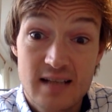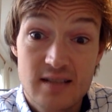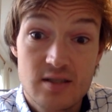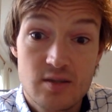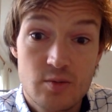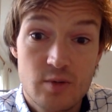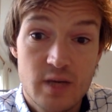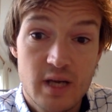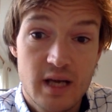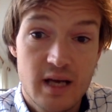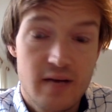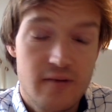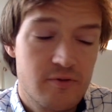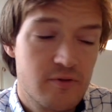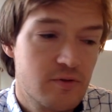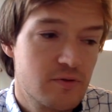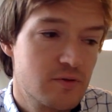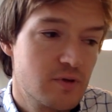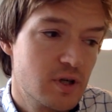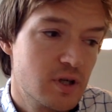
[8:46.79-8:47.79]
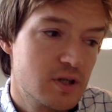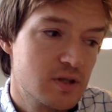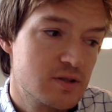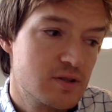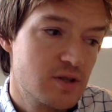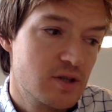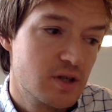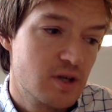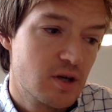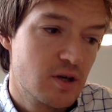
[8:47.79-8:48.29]
that we have
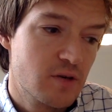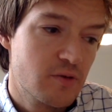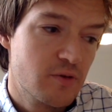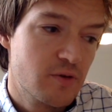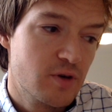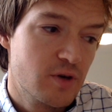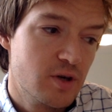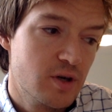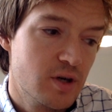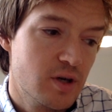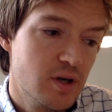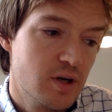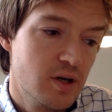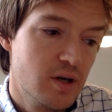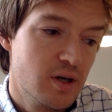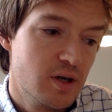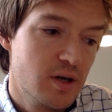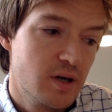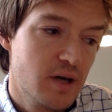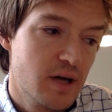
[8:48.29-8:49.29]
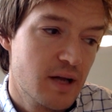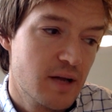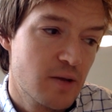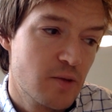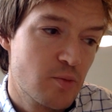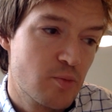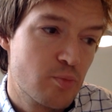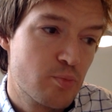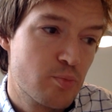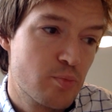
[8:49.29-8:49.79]
to kind of and
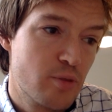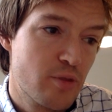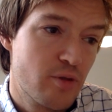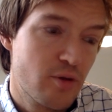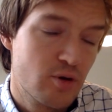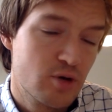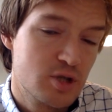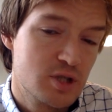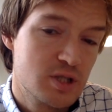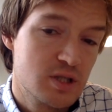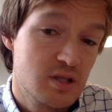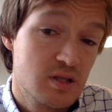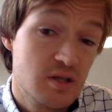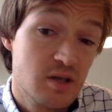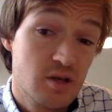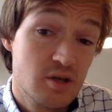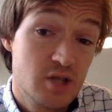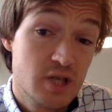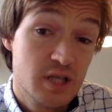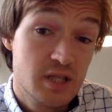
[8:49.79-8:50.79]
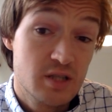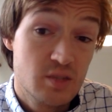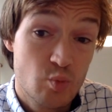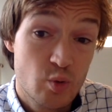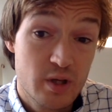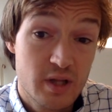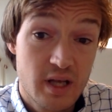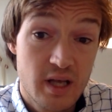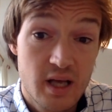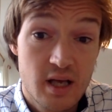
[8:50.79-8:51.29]
the pathologies associated
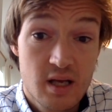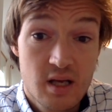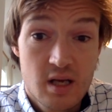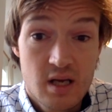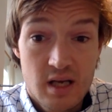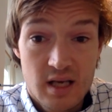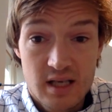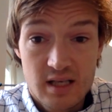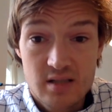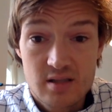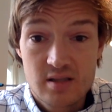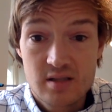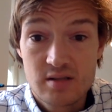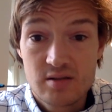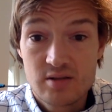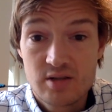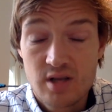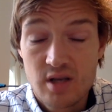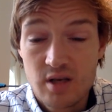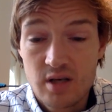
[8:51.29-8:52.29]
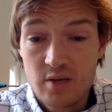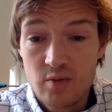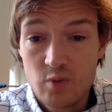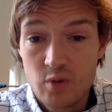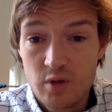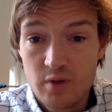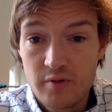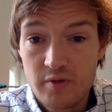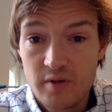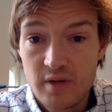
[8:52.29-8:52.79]
with it, it's certainly
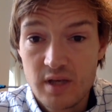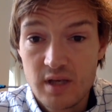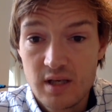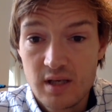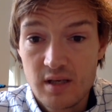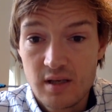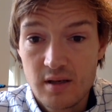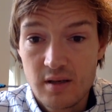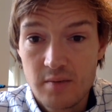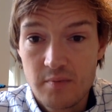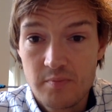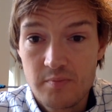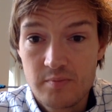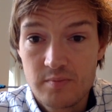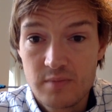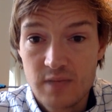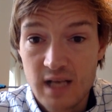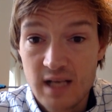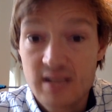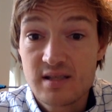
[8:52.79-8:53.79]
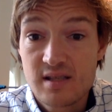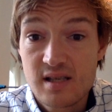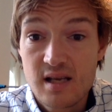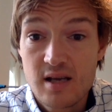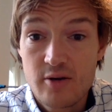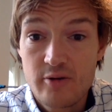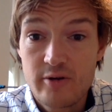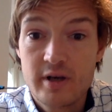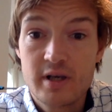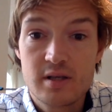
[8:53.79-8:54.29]
one of the less
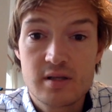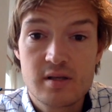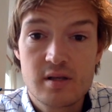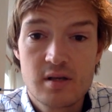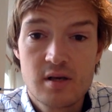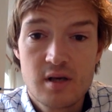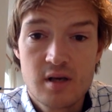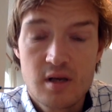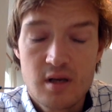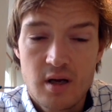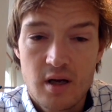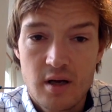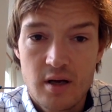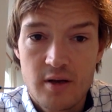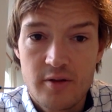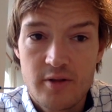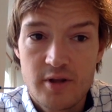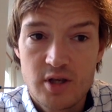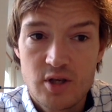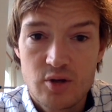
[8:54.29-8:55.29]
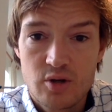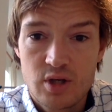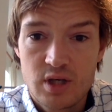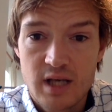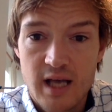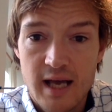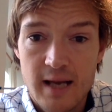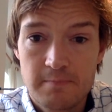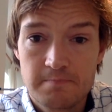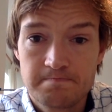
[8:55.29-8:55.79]
serious that you could
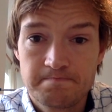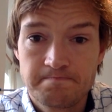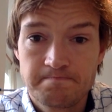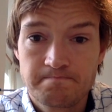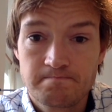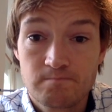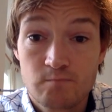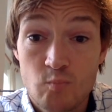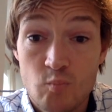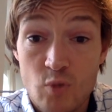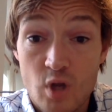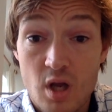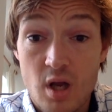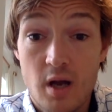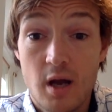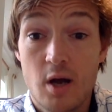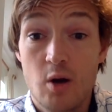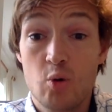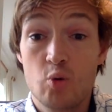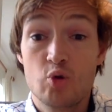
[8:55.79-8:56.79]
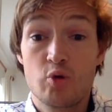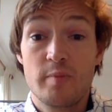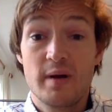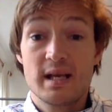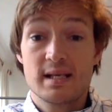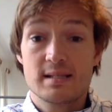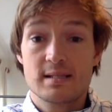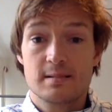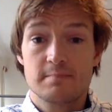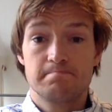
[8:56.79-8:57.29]
get. All the
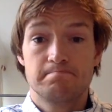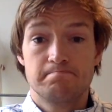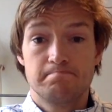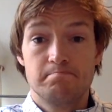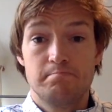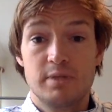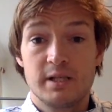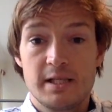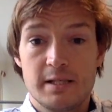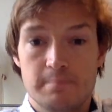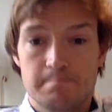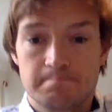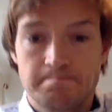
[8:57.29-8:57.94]
best. Bye.